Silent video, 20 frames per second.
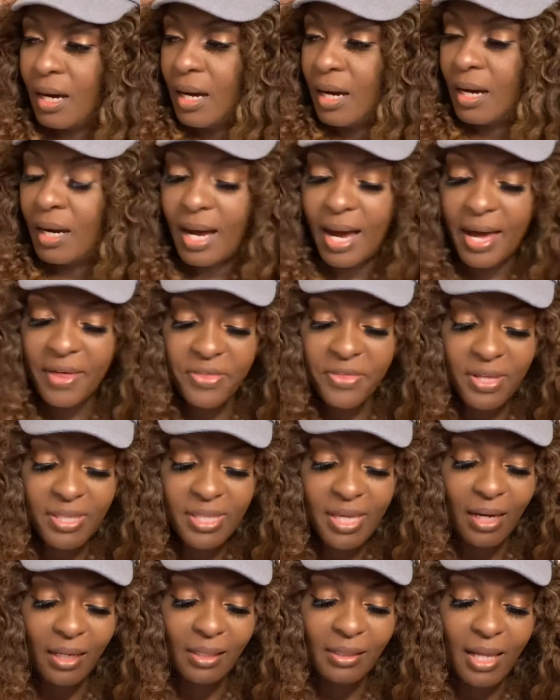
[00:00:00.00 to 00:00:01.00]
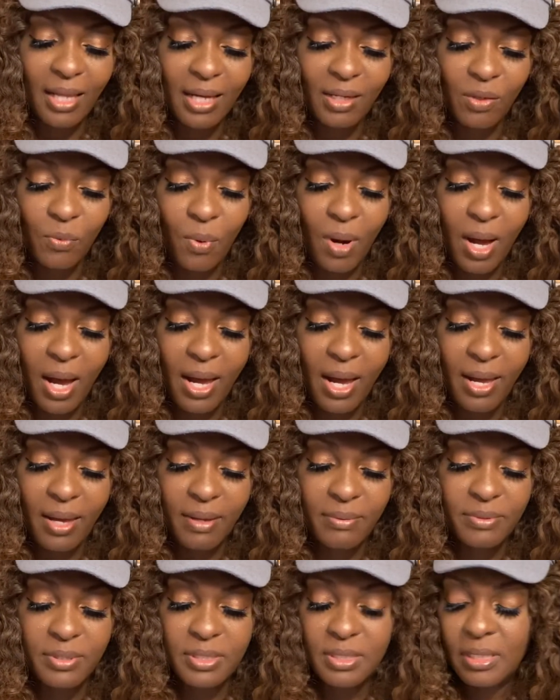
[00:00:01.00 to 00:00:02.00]
a lot of
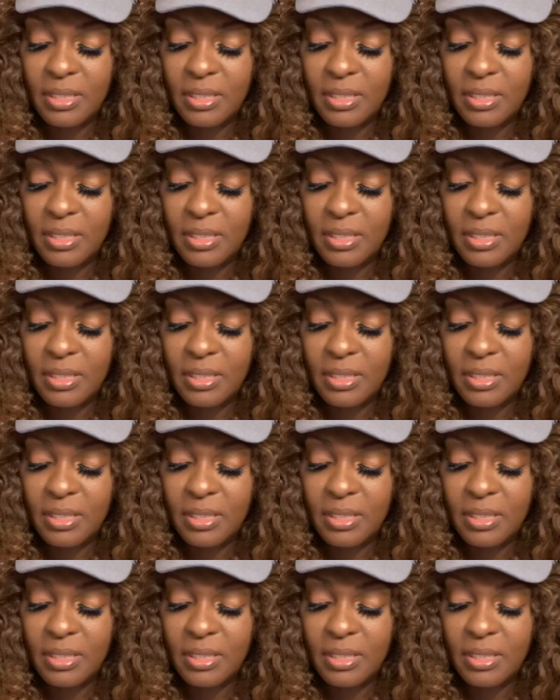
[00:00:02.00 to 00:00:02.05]
wives